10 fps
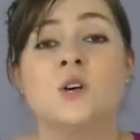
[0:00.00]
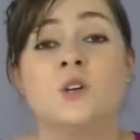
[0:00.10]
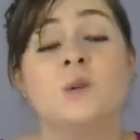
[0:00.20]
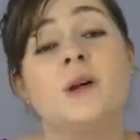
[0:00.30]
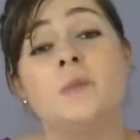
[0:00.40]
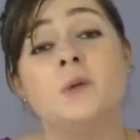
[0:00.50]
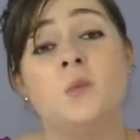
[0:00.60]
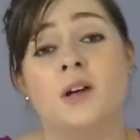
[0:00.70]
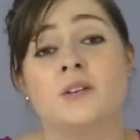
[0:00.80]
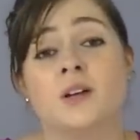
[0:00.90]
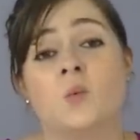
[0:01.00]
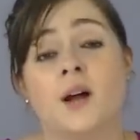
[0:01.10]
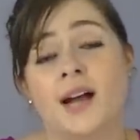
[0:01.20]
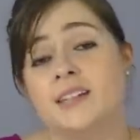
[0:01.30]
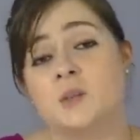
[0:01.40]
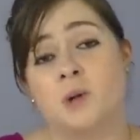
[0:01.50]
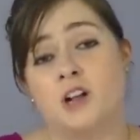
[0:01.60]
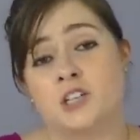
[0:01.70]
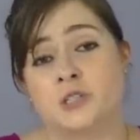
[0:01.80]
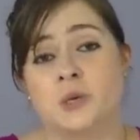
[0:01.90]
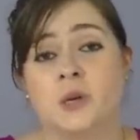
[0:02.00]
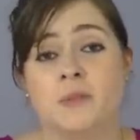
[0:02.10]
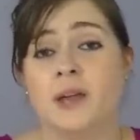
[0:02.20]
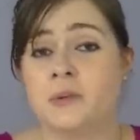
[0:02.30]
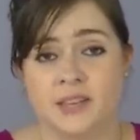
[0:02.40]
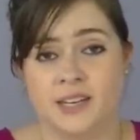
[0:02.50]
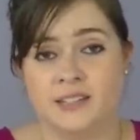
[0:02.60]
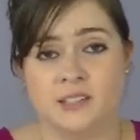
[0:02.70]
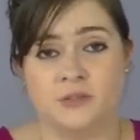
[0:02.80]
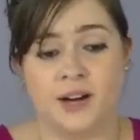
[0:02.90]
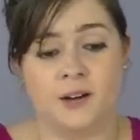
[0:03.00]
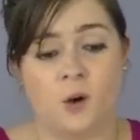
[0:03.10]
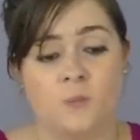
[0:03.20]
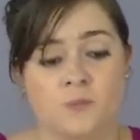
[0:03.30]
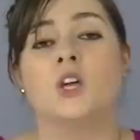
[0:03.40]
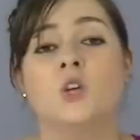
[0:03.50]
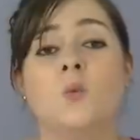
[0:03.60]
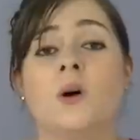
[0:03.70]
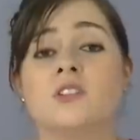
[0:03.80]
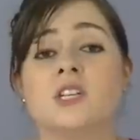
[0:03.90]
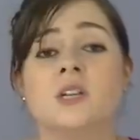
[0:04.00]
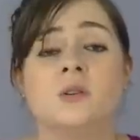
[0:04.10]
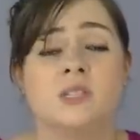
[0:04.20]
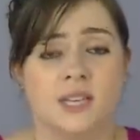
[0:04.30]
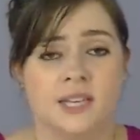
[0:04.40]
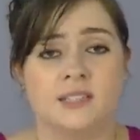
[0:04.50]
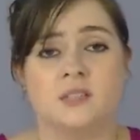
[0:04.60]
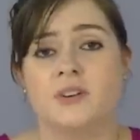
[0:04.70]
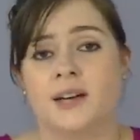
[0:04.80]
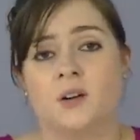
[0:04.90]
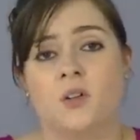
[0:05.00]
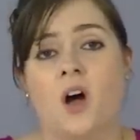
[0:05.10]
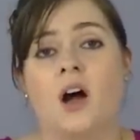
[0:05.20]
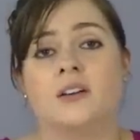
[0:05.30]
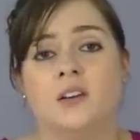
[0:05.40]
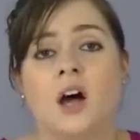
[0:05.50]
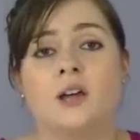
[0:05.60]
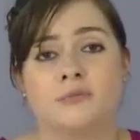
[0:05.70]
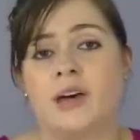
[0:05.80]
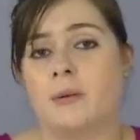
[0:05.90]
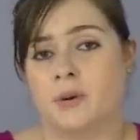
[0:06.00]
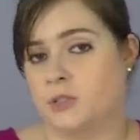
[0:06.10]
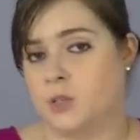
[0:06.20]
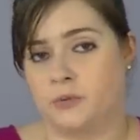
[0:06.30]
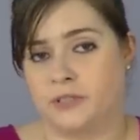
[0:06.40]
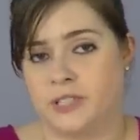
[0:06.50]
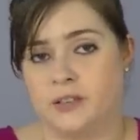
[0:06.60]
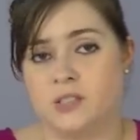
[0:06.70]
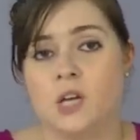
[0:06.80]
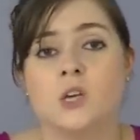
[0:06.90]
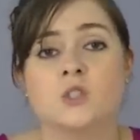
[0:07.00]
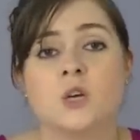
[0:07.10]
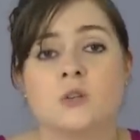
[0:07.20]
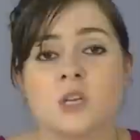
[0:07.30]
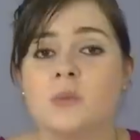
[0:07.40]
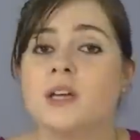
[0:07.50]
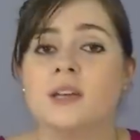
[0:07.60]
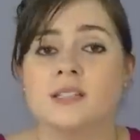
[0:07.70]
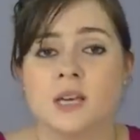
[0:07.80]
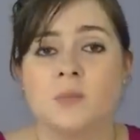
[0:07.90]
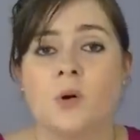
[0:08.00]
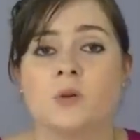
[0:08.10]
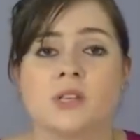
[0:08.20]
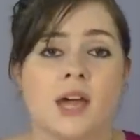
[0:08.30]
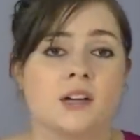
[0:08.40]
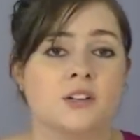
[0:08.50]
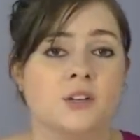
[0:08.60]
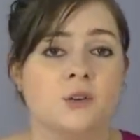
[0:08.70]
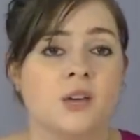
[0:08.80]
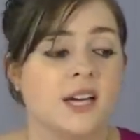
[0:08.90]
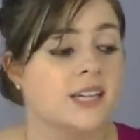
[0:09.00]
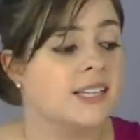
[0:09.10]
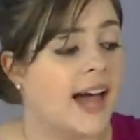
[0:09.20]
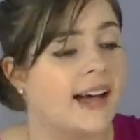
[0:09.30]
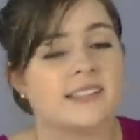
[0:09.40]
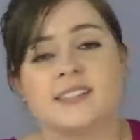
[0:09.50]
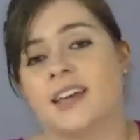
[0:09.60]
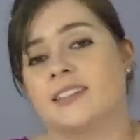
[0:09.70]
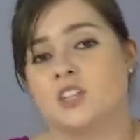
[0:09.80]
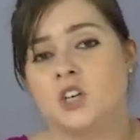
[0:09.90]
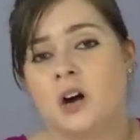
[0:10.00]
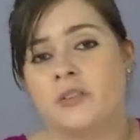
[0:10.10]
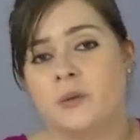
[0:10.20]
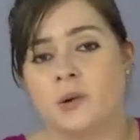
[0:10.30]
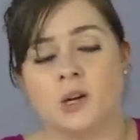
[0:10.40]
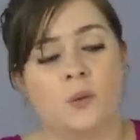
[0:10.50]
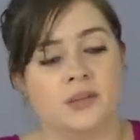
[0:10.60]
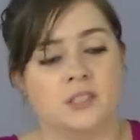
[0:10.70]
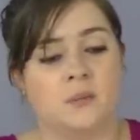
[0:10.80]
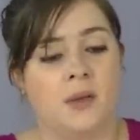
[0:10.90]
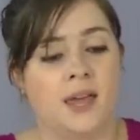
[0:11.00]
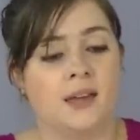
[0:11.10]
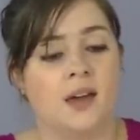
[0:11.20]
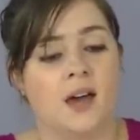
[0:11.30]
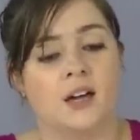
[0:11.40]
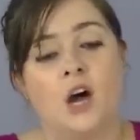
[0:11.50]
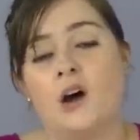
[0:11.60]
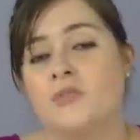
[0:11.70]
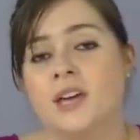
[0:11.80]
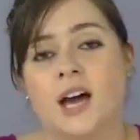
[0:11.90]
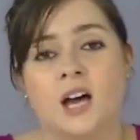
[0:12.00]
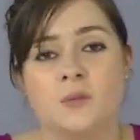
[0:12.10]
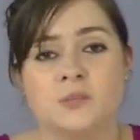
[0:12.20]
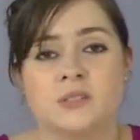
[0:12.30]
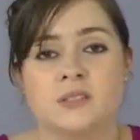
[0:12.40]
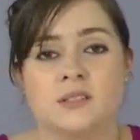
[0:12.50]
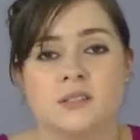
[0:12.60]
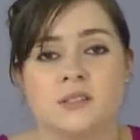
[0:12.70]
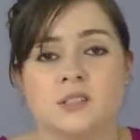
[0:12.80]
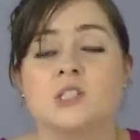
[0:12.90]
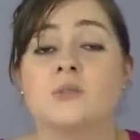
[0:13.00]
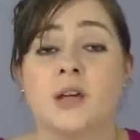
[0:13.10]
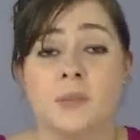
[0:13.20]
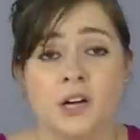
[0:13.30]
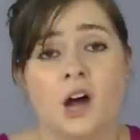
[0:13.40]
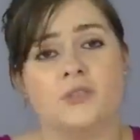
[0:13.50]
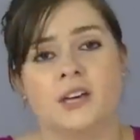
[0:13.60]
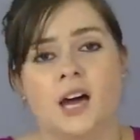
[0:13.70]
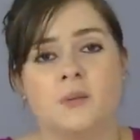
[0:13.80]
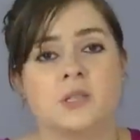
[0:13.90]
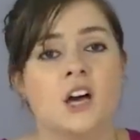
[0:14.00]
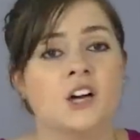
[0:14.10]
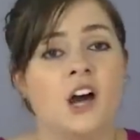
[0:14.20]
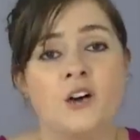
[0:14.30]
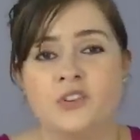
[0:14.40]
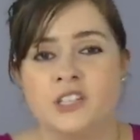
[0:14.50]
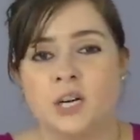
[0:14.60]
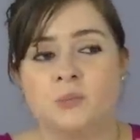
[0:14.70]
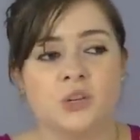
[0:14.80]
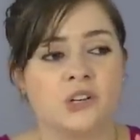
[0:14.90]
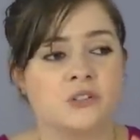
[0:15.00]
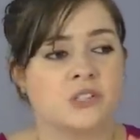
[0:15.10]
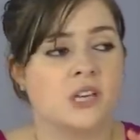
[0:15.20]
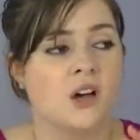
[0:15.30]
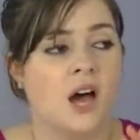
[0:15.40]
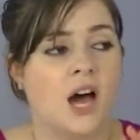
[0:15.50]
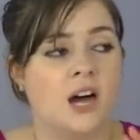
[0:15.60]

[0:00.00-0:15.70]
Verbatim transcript: So you might be wondering what kinds of projects you can make with adhesive vinyl. You want to use adhesive vinyl on non-fabric surfaces. So some good examples include glass, like the jar that we're going to make, coffee cups, ceramic coffee cups, coffee tumblers,